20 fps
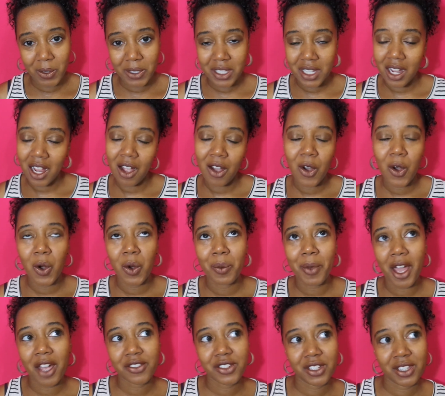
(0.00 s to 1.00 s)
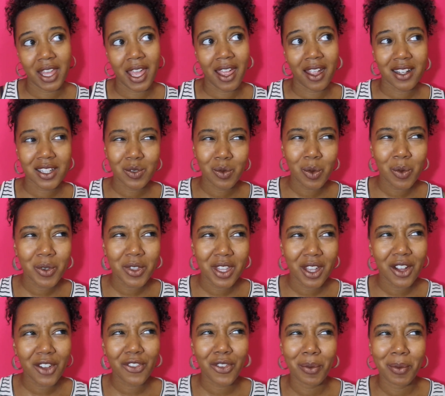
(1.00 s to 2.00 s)
once I got home after that, because we were
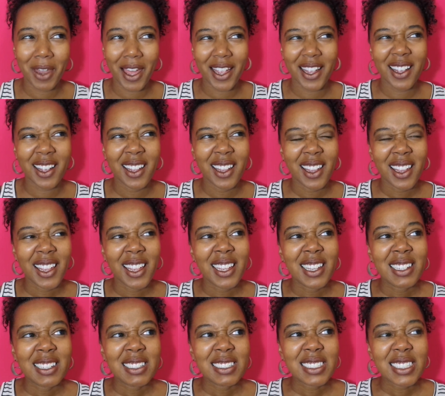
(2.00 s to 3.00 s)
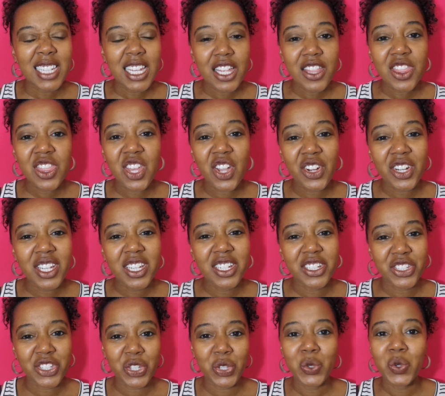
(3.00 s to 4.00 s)
there from like 10:30
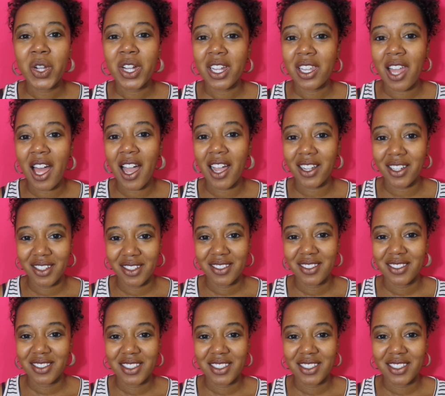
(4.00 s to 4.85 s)
to 2 o'clock.